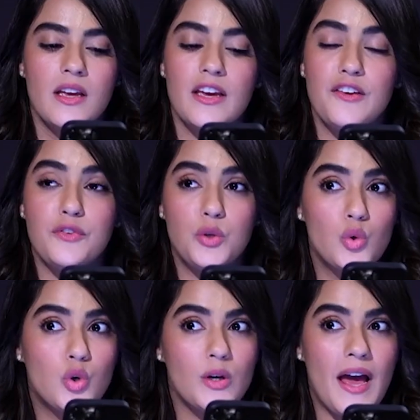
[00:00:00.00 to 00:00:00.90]
if
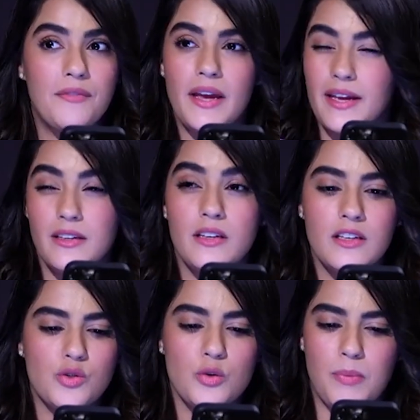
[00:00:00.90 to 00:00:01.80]
you could have
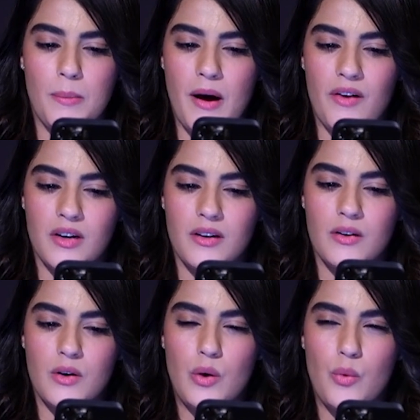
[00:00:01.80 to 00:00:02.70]
any superpower,
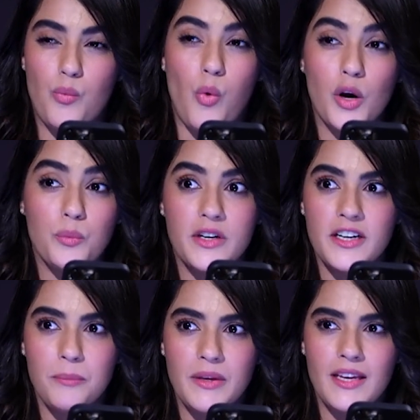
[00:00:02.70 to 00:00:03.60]
what would
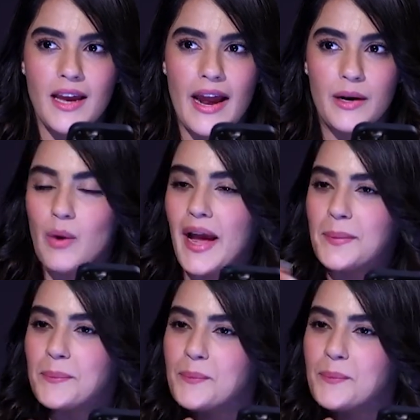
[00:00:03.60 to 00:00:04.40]
it be and why?